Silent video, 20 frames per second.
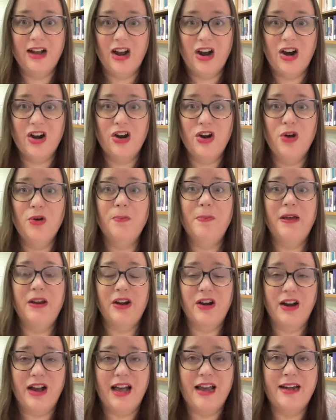Our hope and
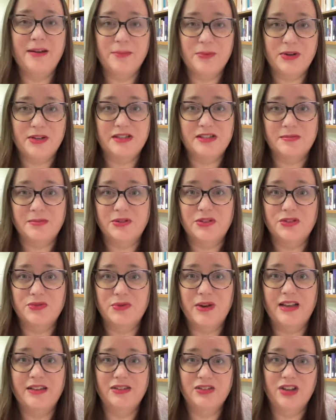our guiding principles
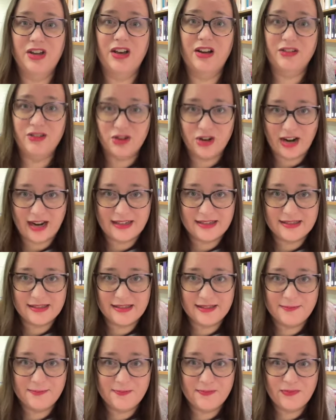rest on
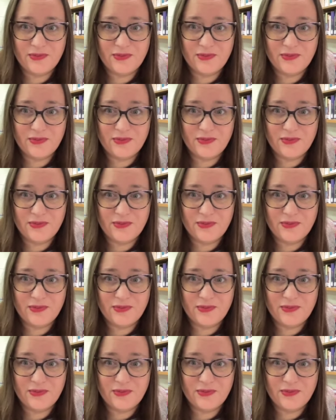Christ.